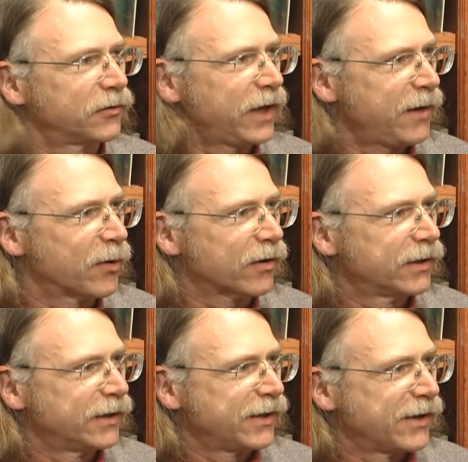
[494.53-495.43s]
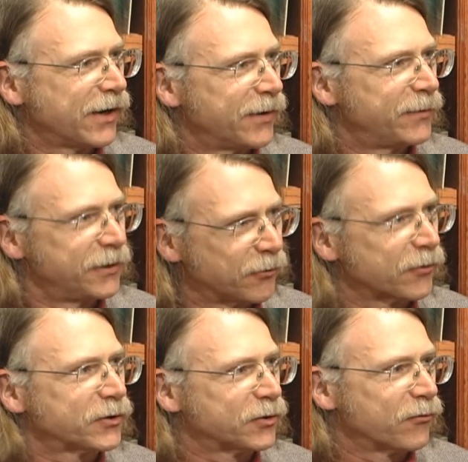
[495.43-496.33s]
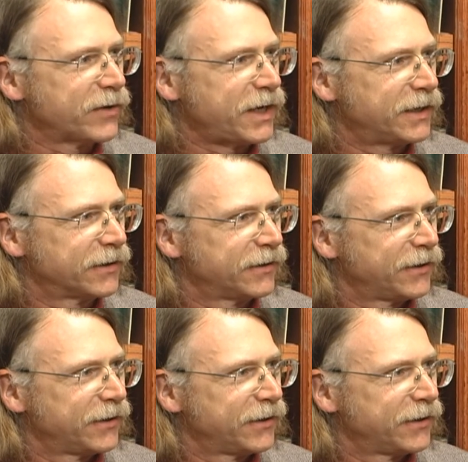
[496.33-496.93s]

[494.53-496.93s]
labor um, in order to read.